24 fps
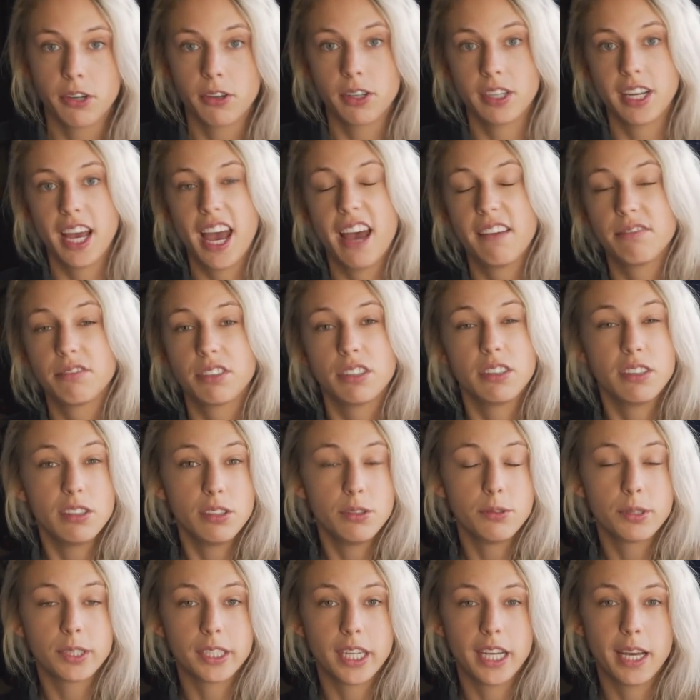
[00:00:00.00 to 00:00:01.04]
going to have to
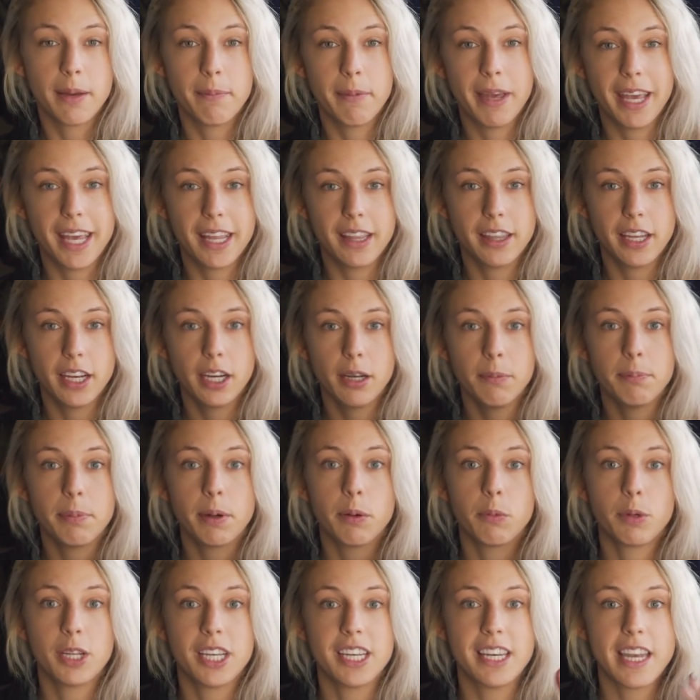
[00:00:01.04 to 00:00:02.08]
lure him in there,
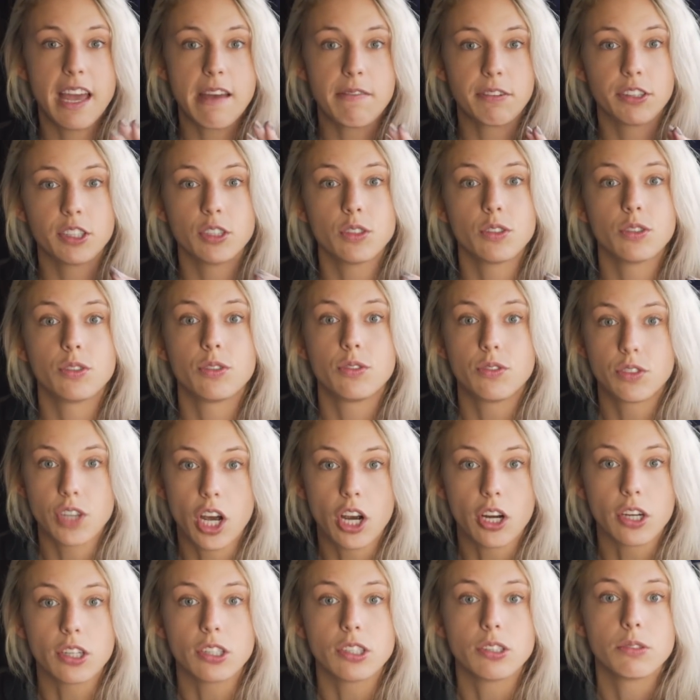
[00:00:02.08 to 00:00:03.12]
but we never
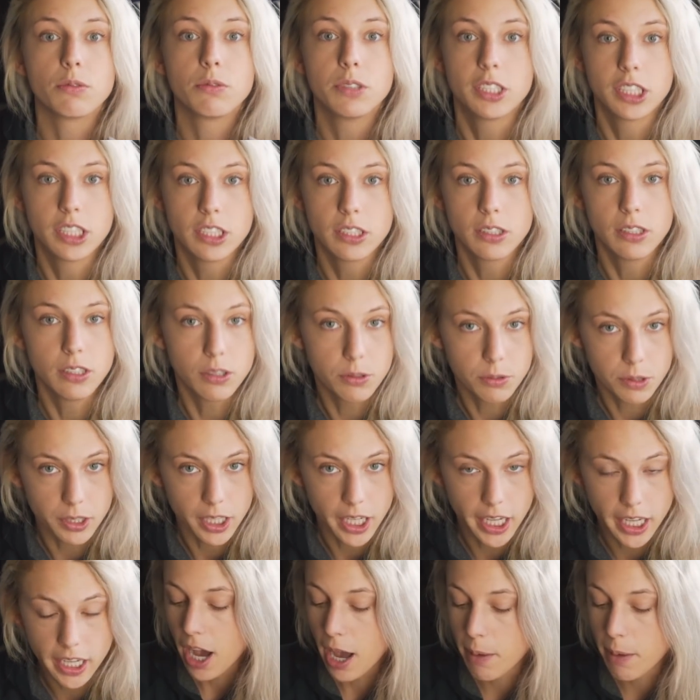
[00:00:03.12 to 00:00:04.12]
start with the luring.